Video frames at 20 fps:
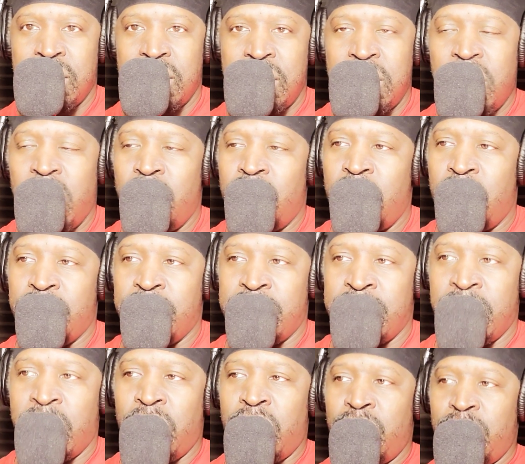You don't want to
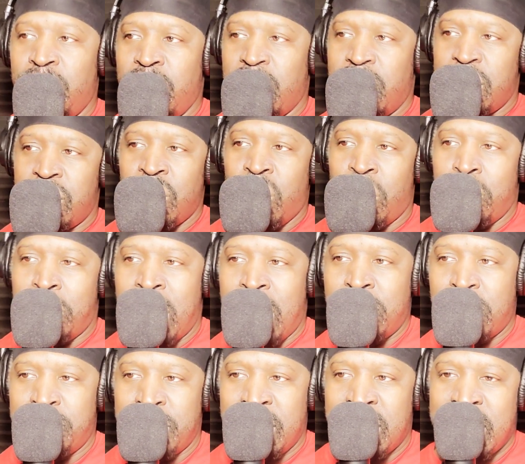know your
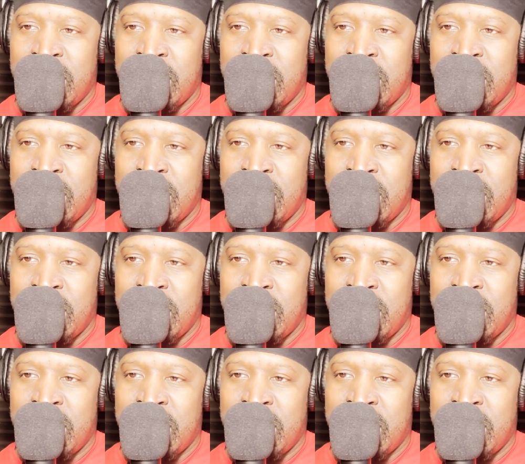mama be